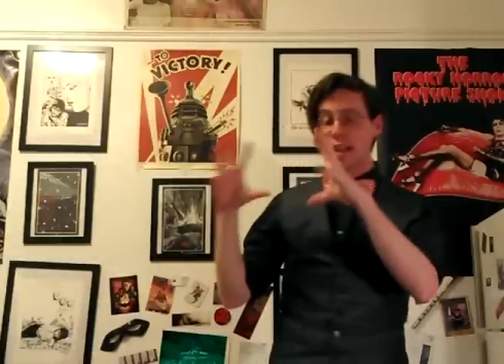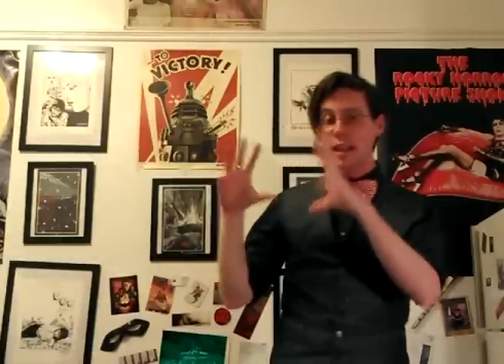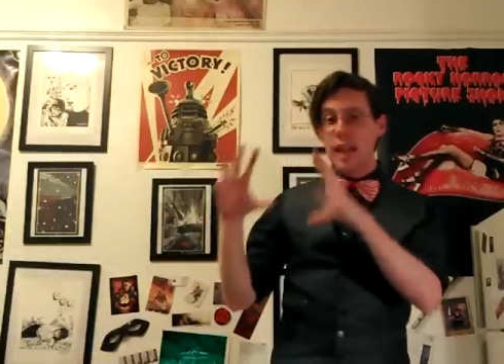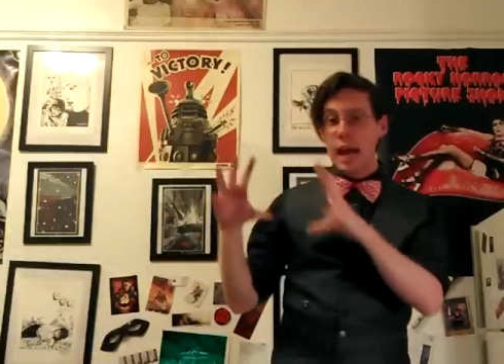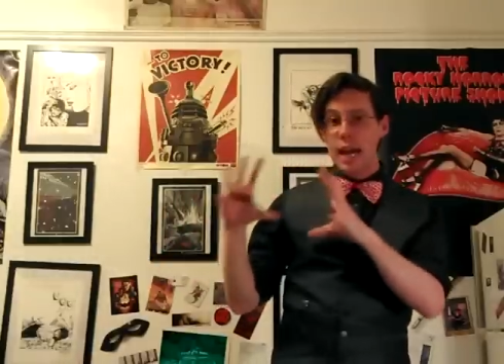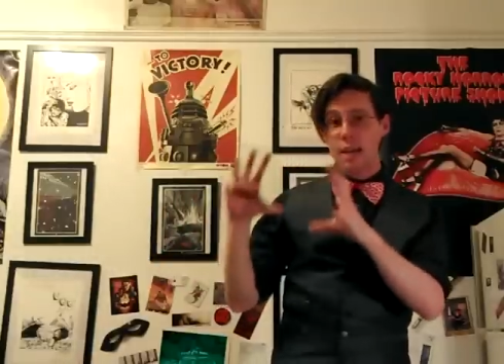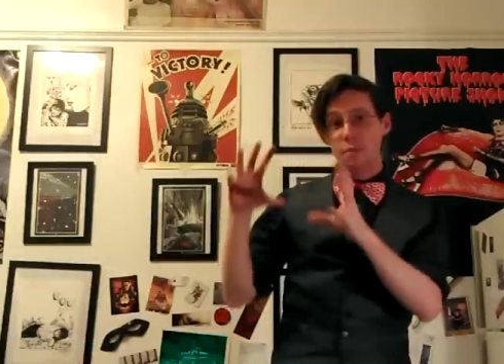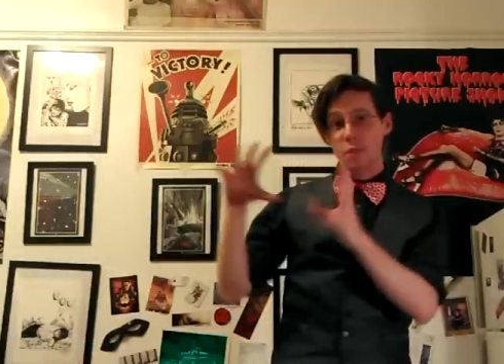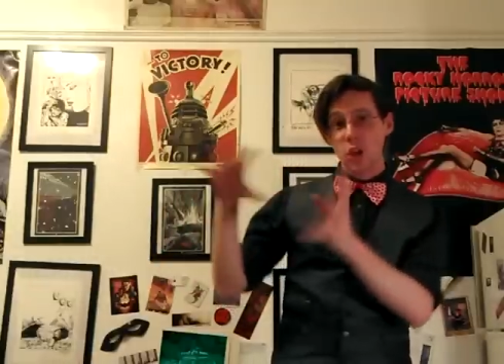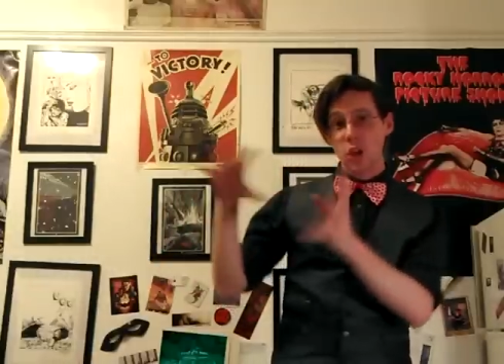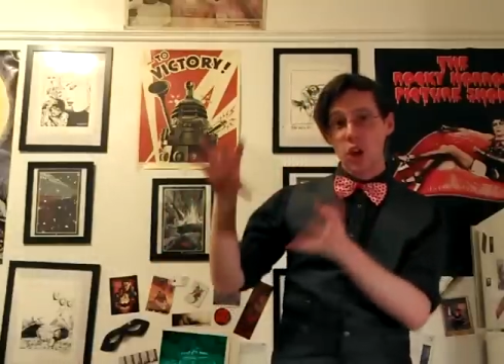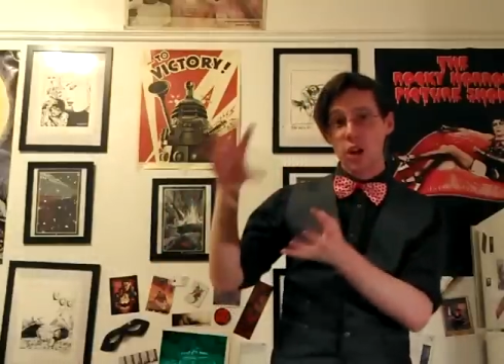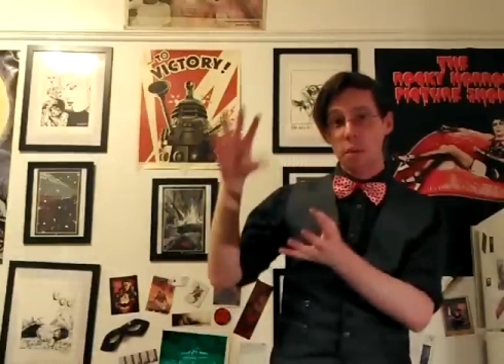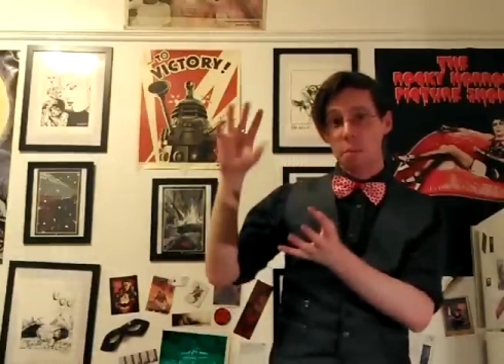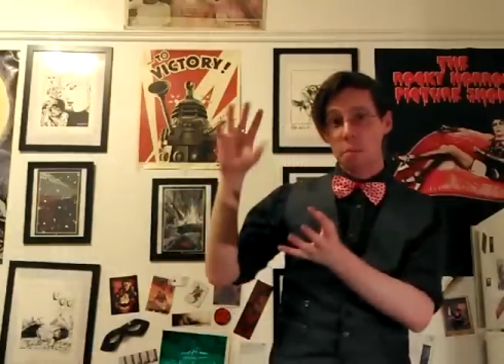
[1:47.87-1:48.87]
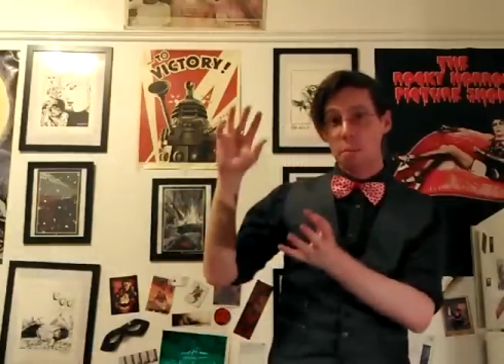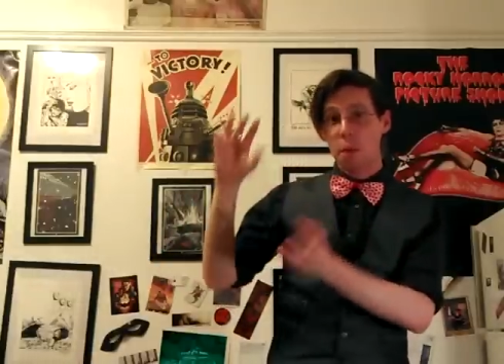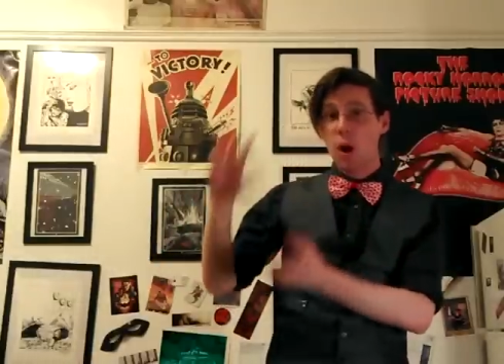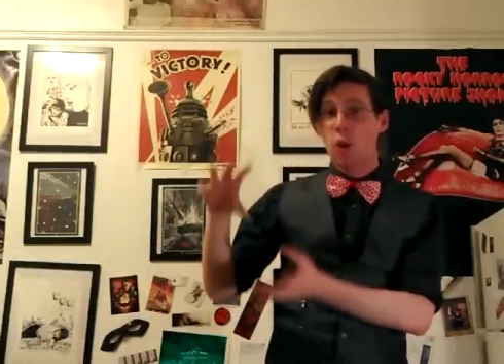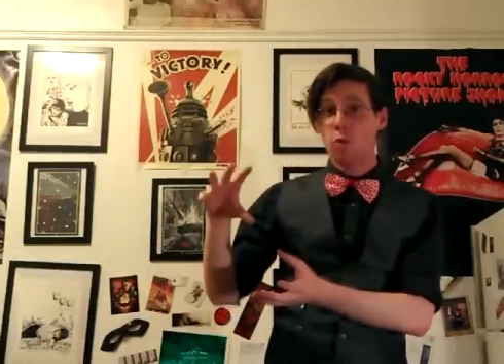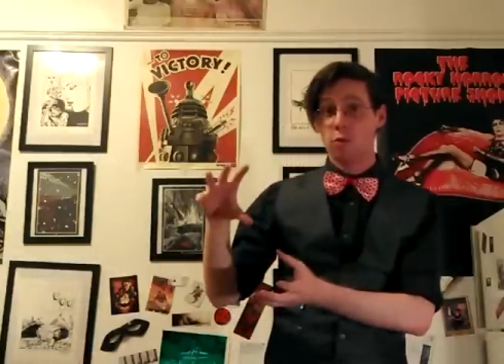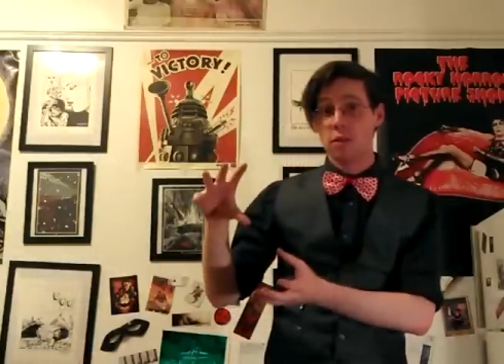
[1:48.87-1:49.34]
climbs on a
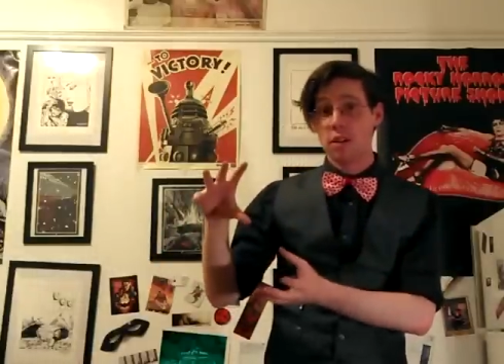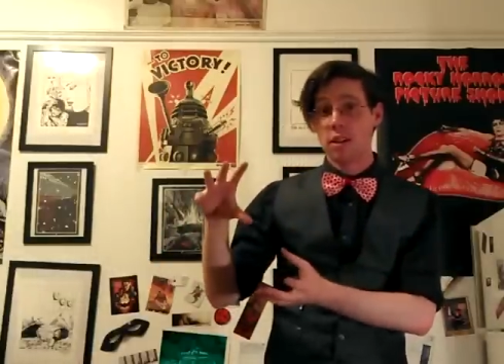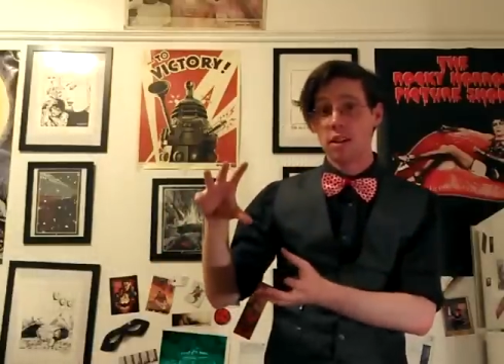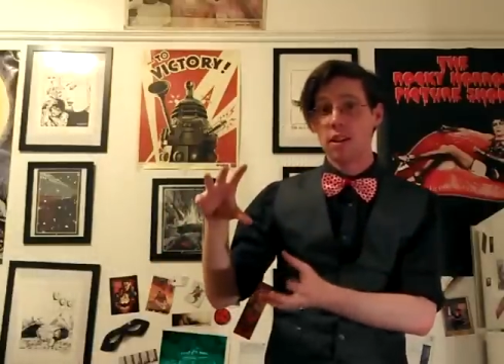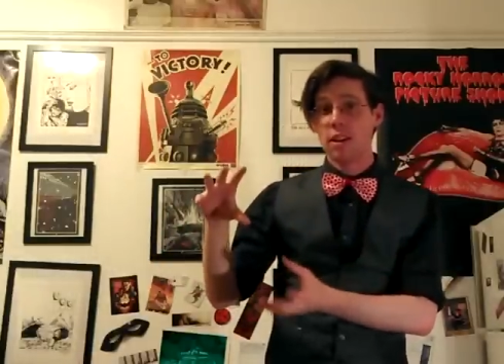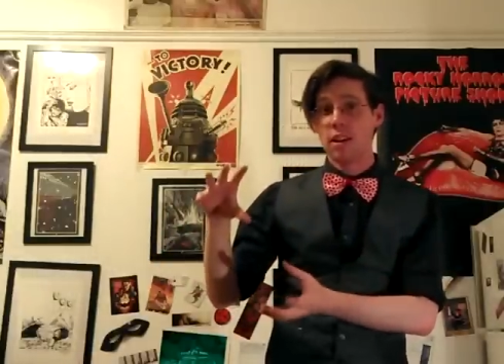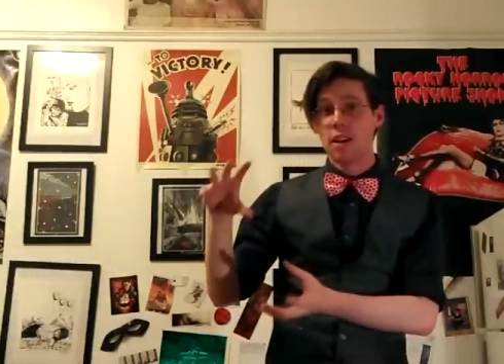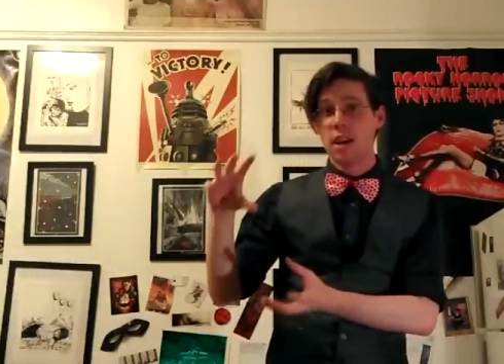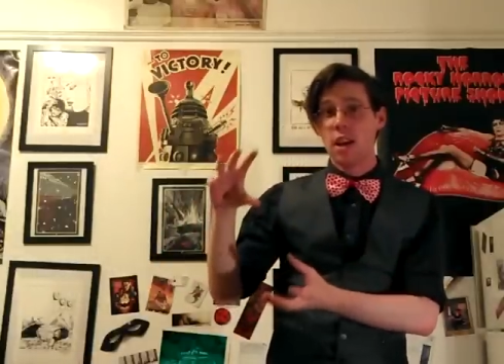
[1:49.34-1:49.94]
boat